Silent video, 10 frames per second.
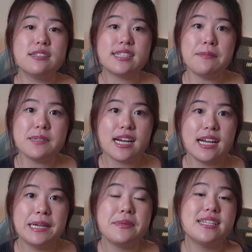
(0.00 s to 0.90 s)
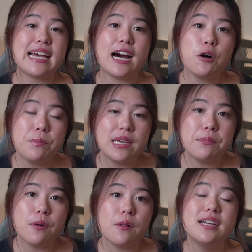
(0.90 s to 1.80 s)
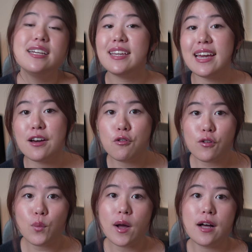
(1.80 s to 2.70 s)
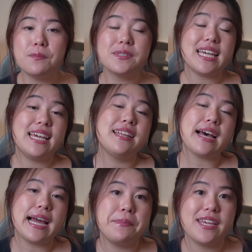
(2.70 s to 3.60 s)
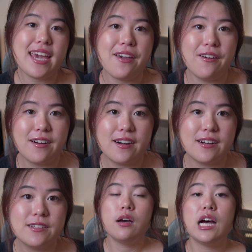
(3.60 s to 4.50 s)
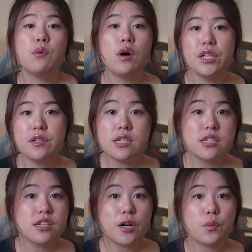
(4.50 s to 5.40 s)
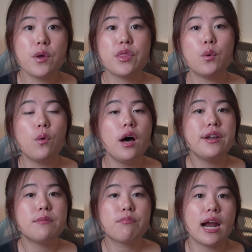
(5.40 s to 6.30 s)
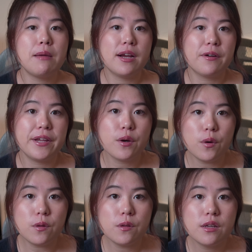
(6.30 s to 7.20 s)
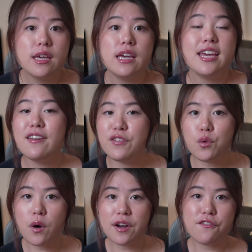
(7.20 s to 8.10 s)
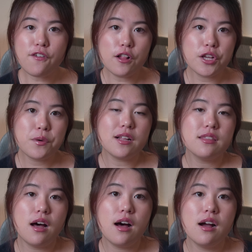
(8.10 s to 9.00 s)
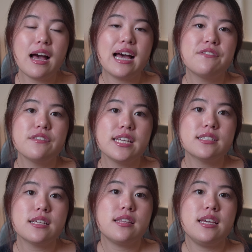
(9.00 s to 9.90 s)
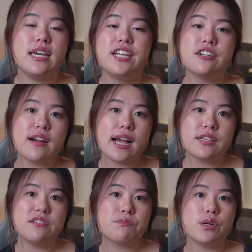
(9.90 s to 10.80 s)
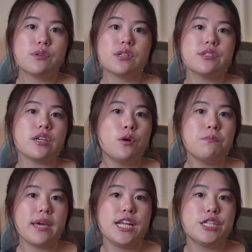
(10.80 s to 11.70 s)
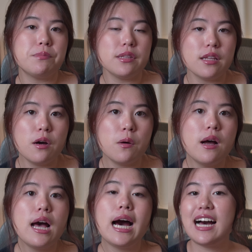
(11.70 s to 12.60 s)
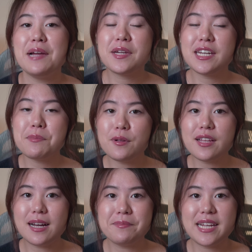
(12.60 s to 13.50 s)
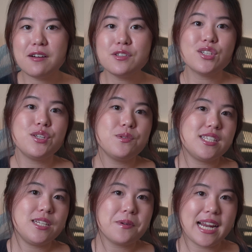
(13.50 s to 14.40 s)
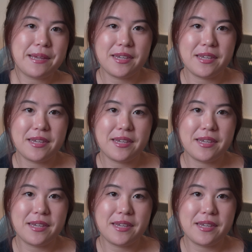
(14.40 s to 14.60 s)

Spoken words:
same time is how people get overwhelmed in IBKR. I want you to start with one primary goal. If you want to follow along, I've linked the Interactive Brokers homepage below. I'm going to pull it up now so you see what I